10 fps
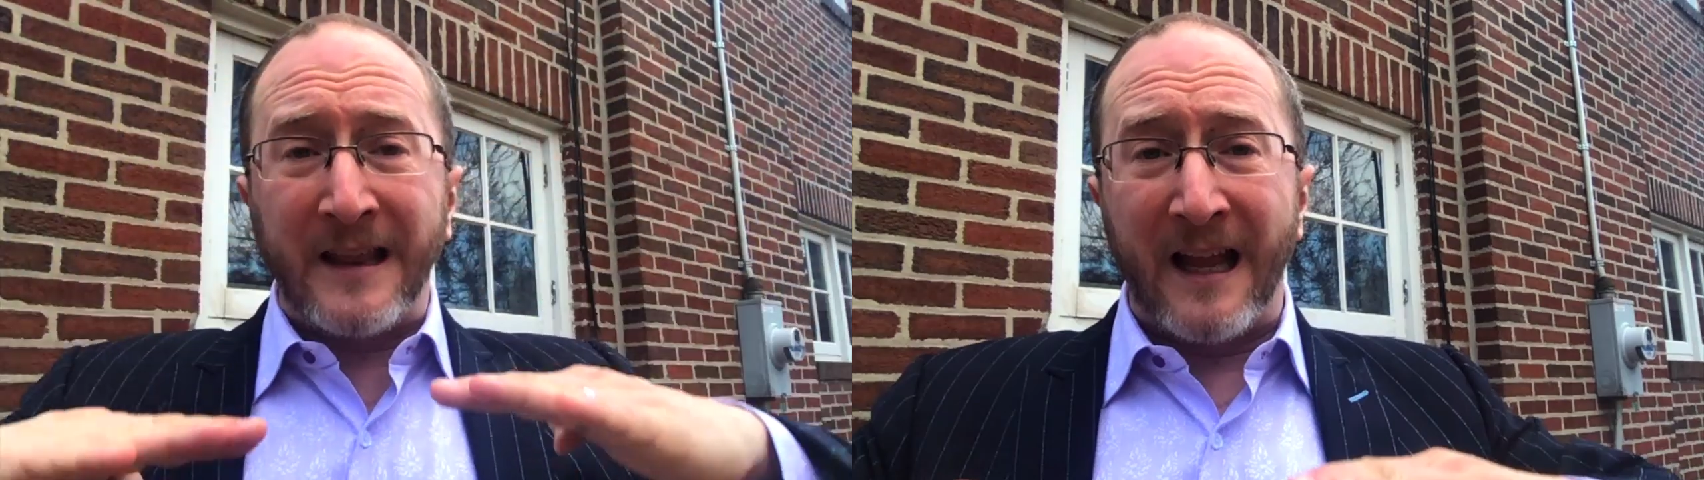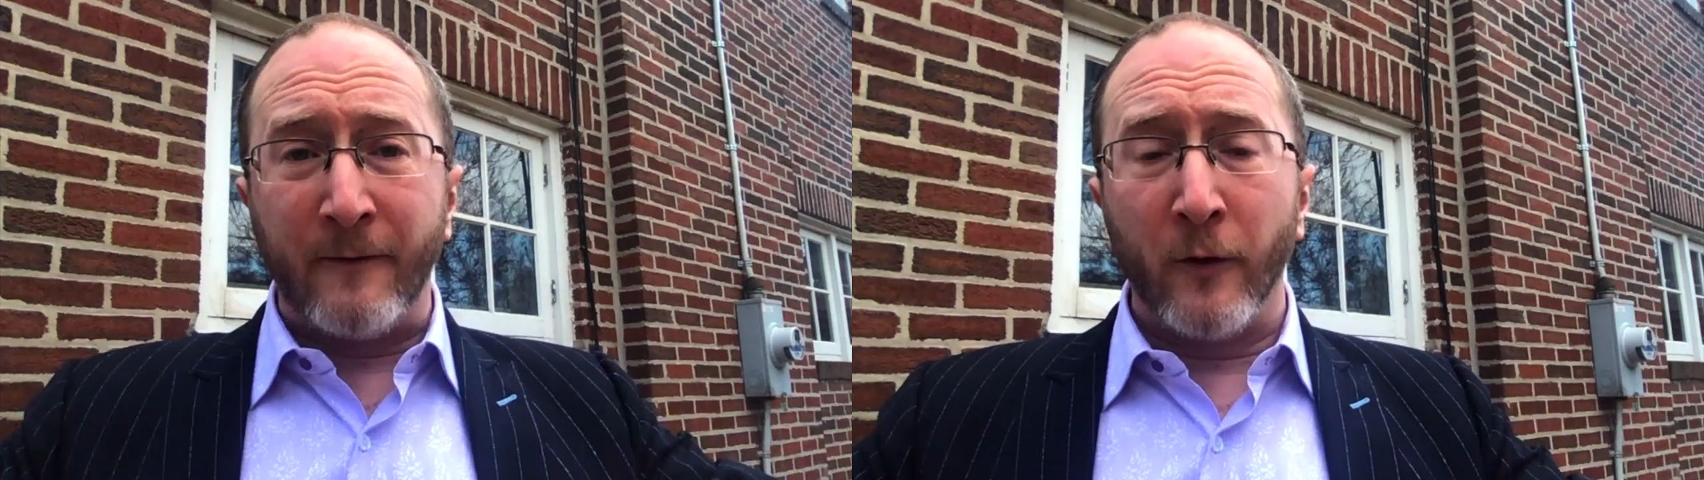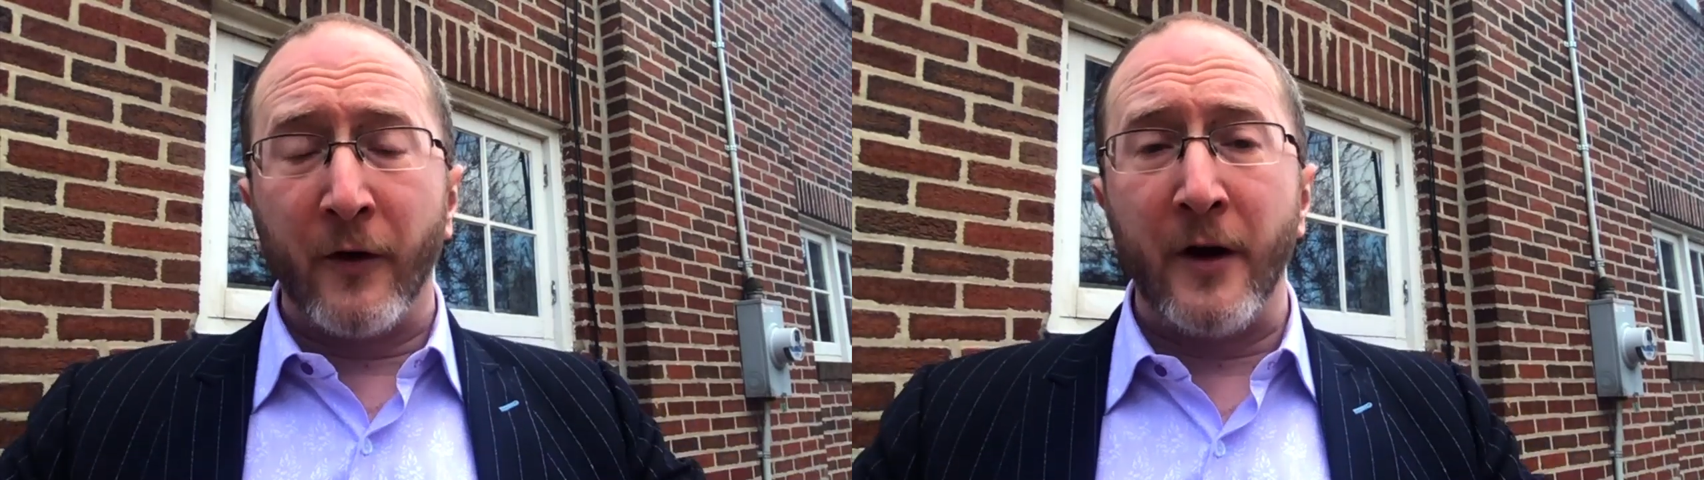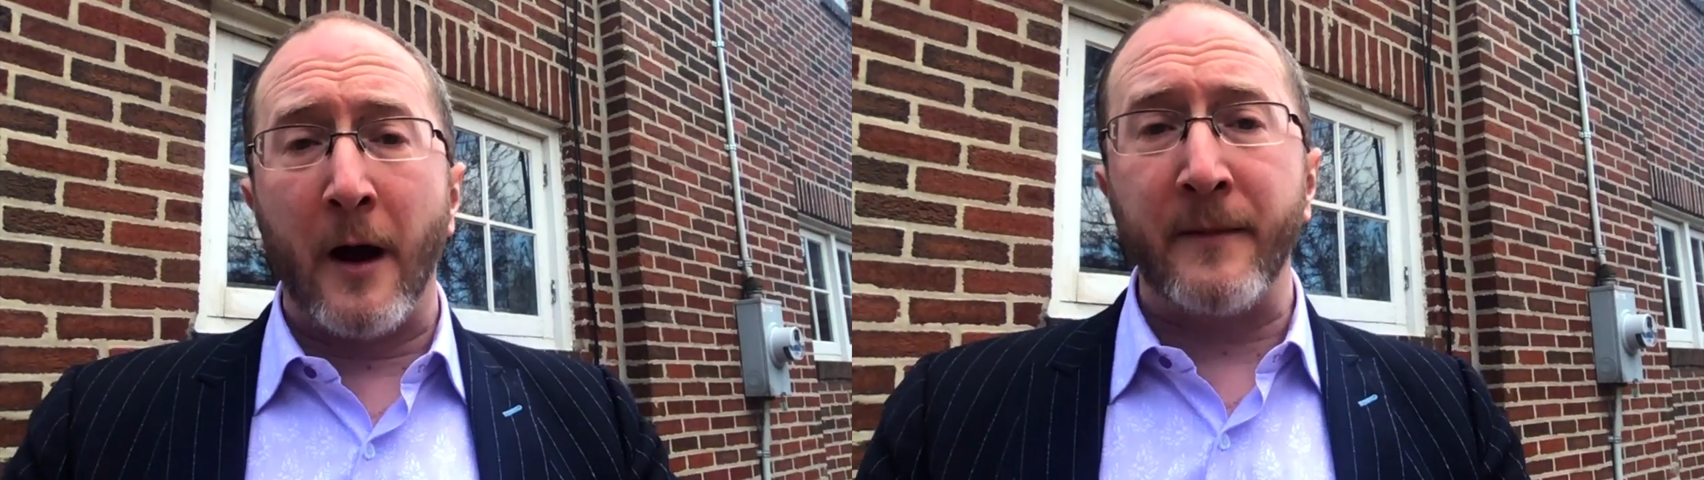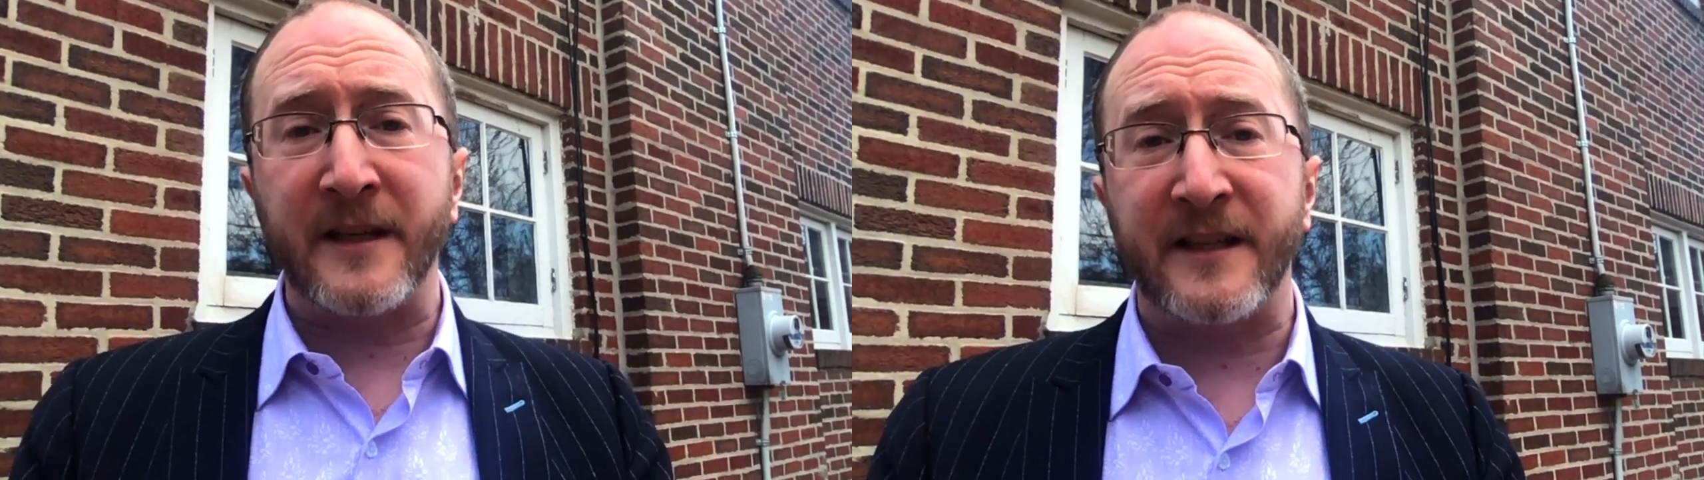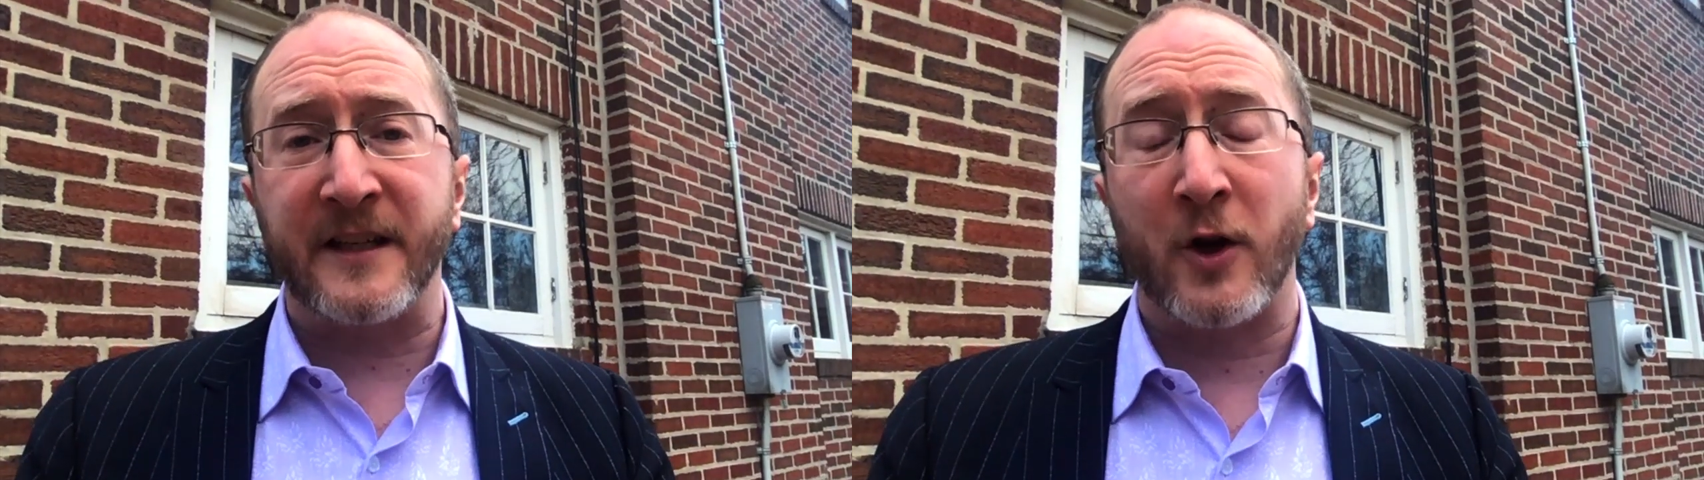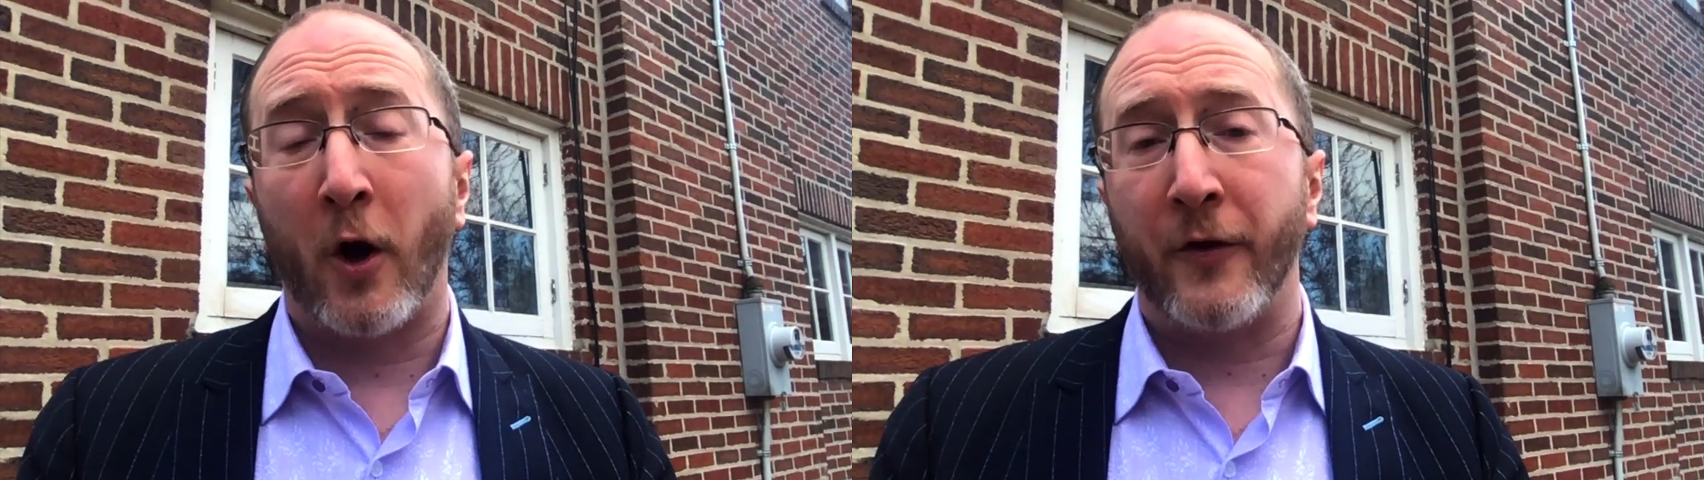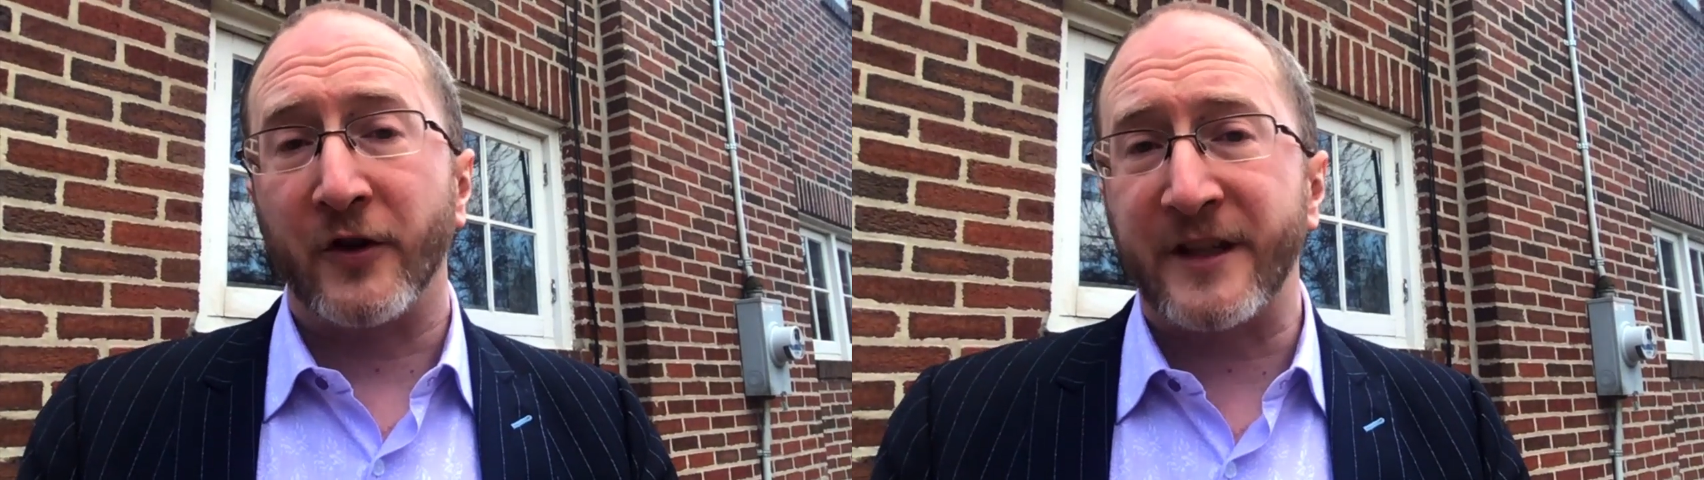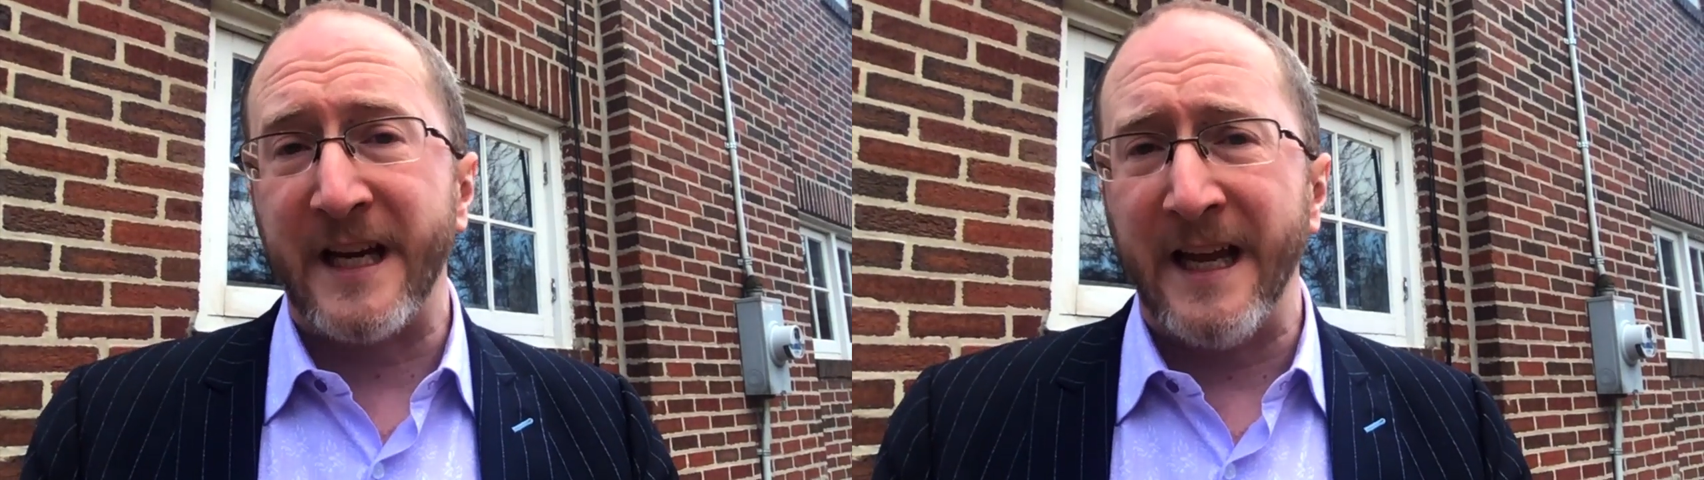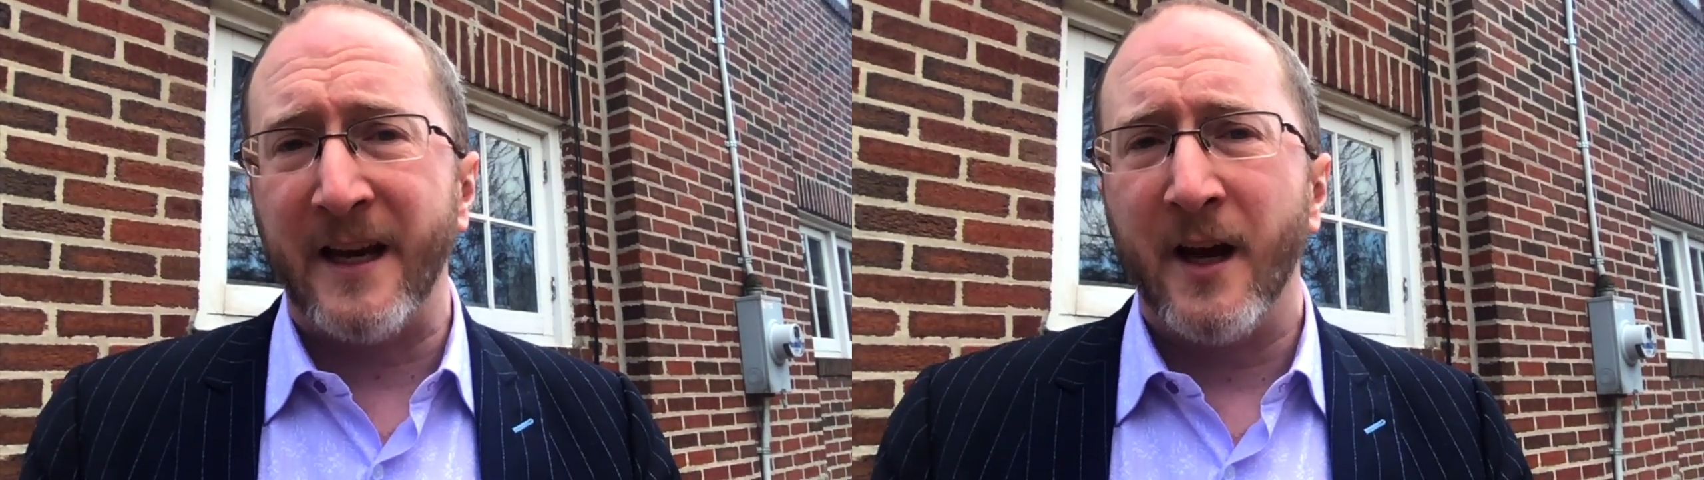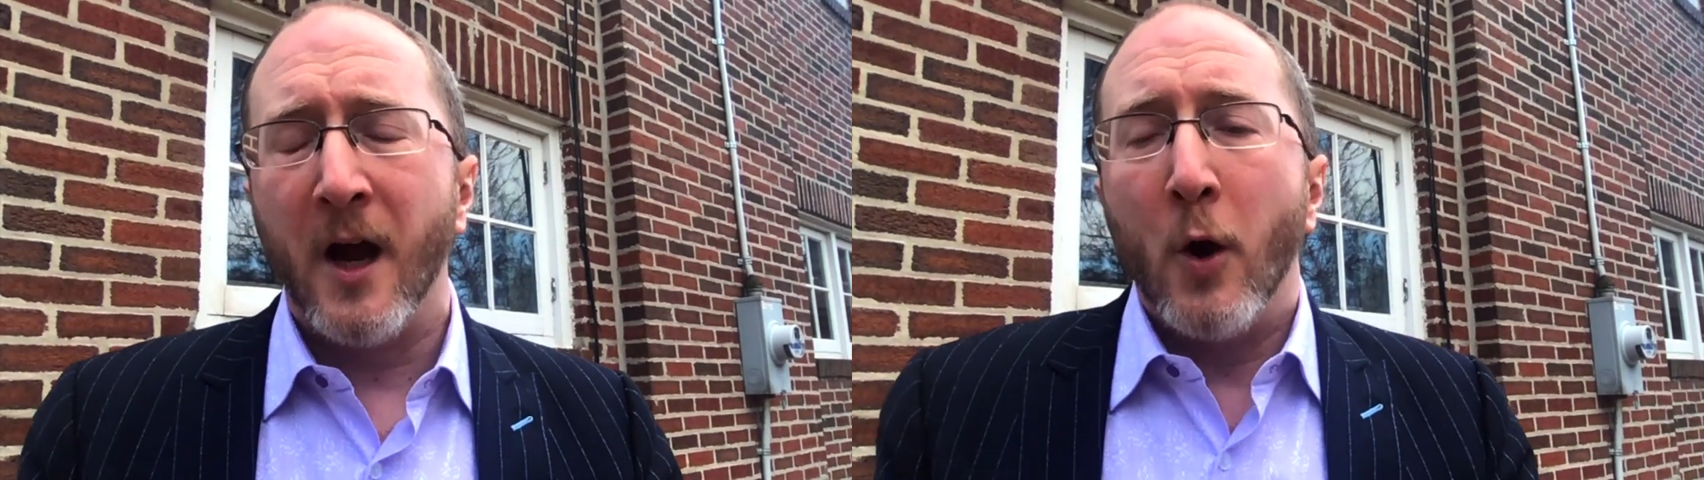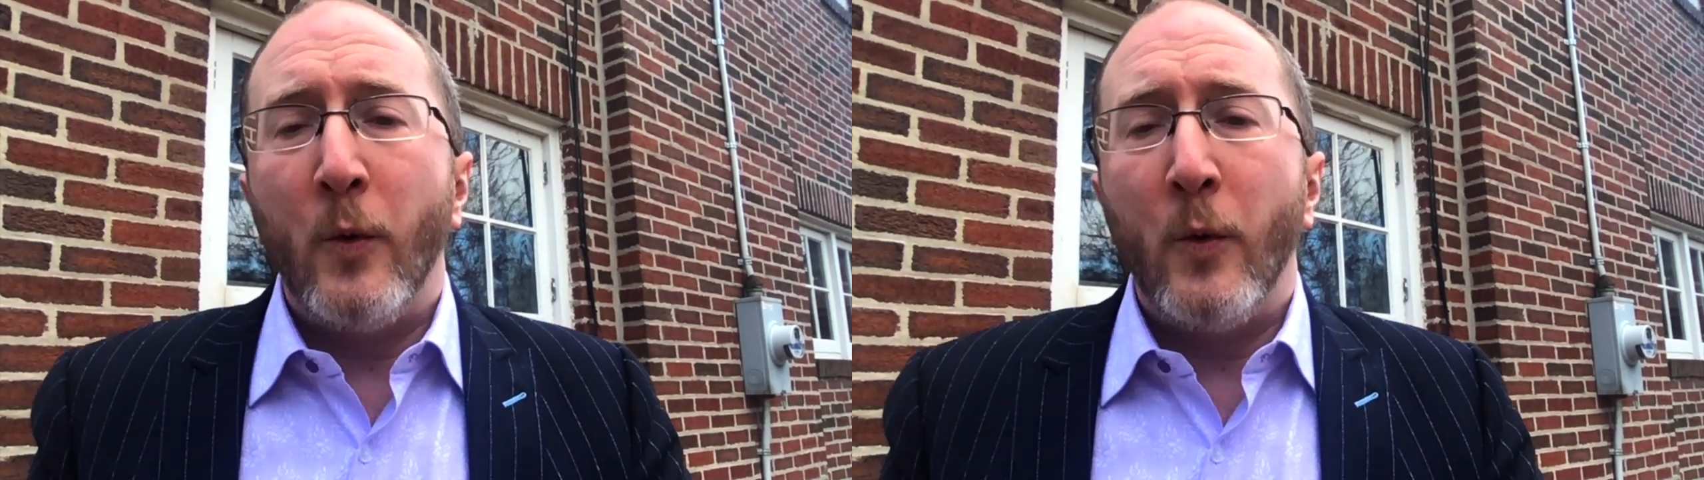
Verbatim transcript: level the numbness is on their skin,